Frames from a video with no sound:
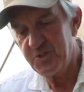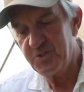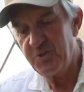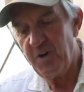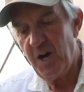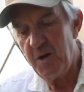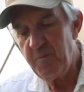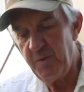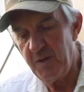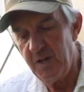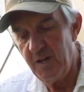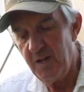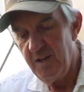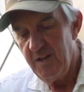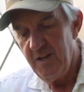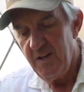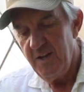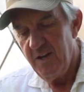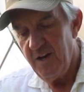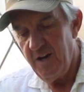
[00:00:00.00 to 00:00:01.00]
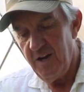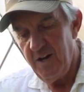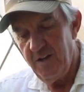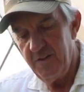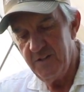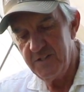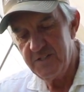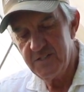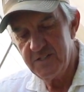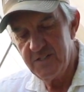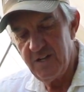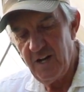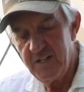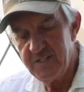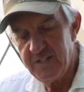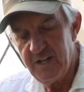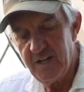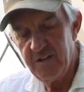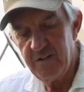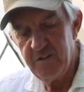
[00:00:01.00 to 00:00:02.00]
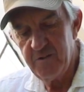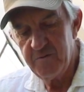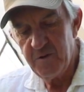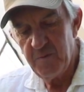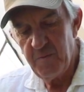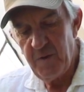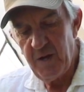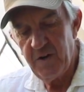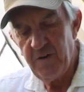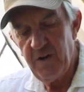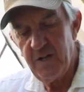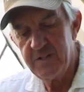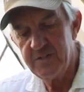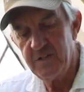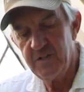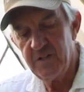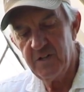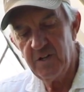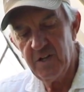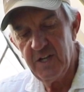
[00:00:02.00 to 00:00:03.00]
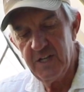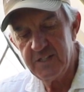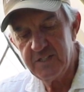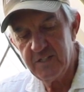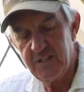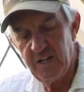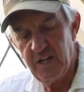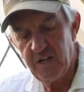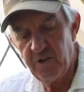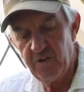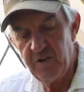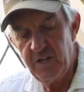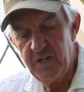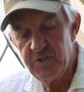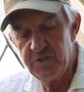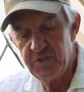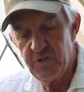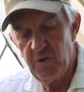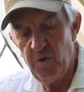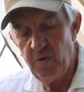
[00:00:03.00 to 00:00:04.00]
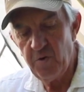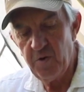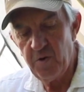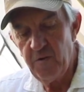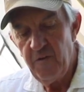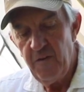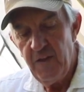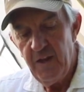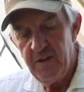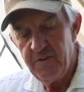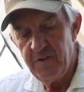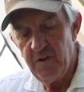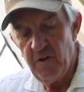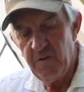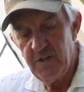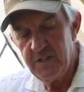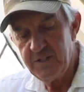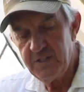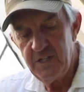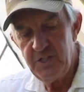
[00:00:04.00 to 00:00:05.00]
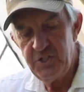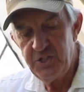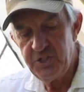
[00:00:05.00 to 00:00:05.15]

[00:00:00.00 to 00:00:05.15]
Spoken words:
Stripey. This is a nice heirloom tomato, has a little less of that green shoulder. Don't let these